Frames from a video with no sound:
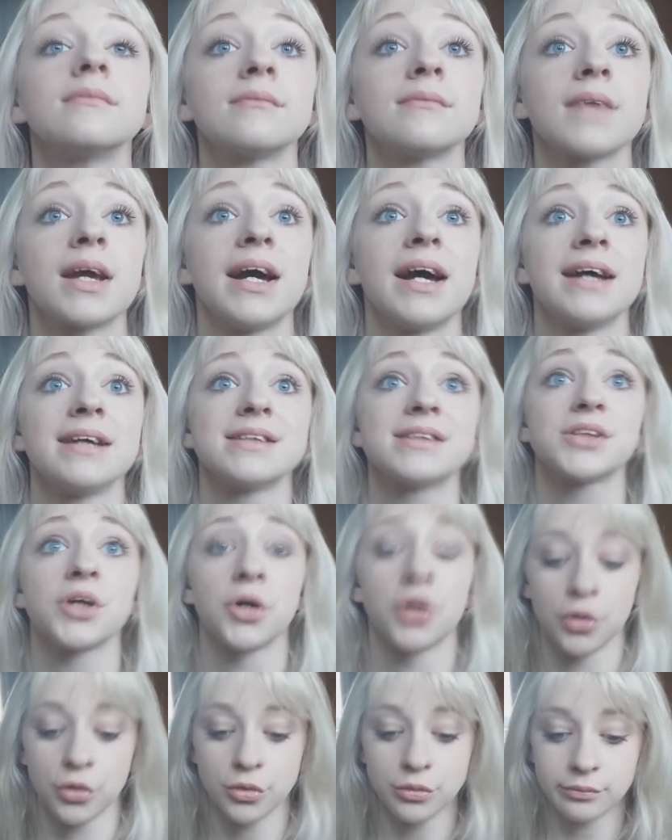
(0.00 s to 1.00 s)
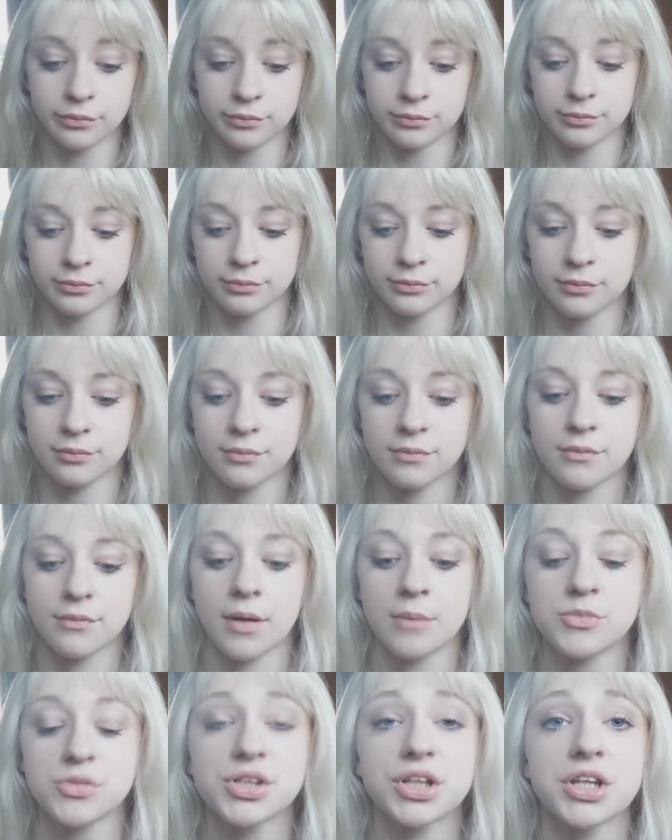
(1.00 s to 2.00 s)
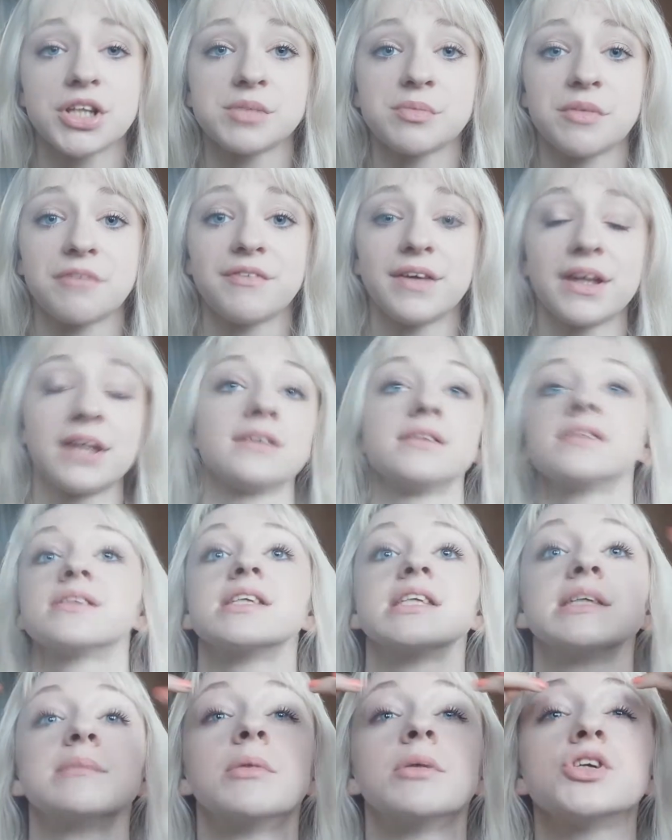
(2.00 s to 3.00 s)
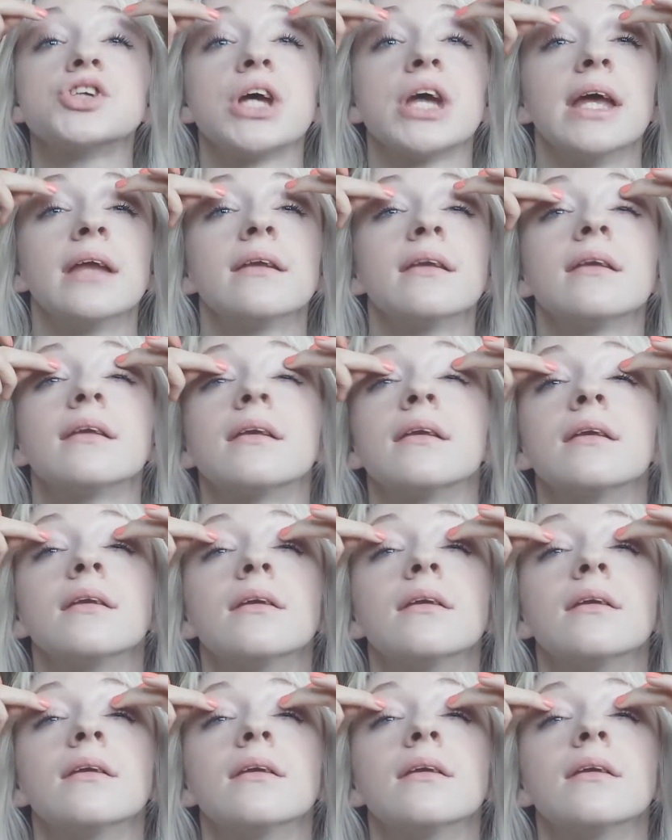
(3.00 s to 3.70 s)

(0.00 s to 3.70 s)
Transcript: Okay, so I'm just going to use my fingers to smudge it in